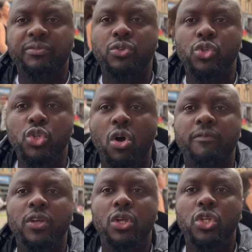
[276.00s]
solve.
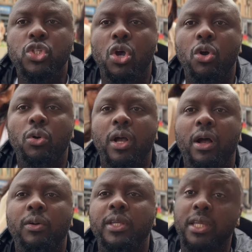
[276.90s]

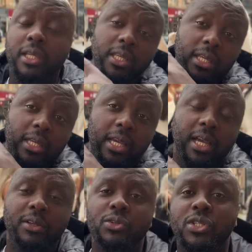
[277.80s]
So,
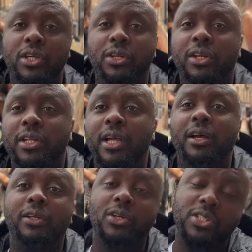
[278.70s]
you see
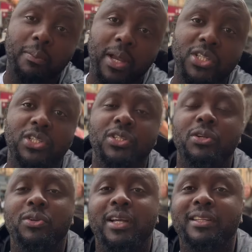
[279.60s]
another, that's a Manchester
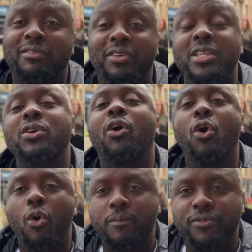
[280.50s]
United fan,
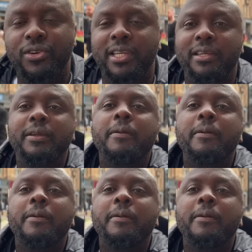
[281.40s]
hopefully.